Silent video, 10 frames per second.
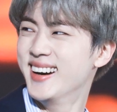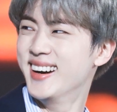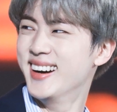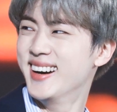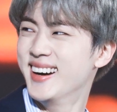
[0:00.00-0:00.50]

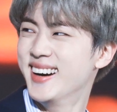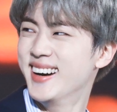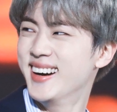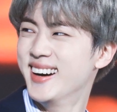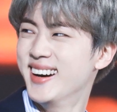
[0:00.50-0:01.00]

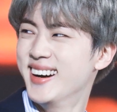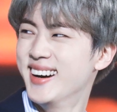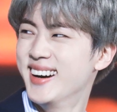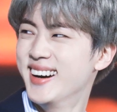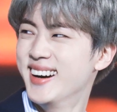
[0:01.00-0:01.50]

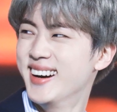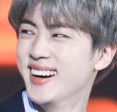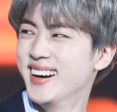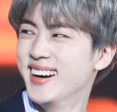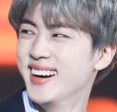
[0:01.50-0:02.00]

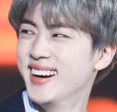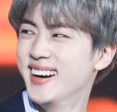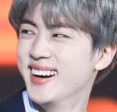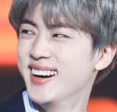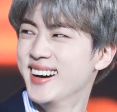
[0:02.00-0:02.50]

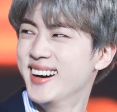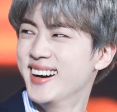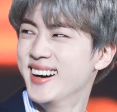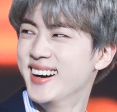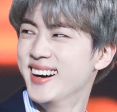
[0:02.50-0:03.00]

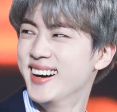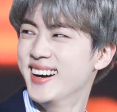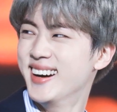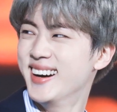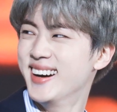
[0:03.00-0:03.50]

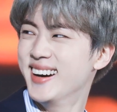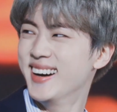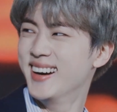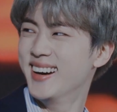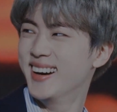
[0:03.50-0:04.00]
No one is speaking in this clip.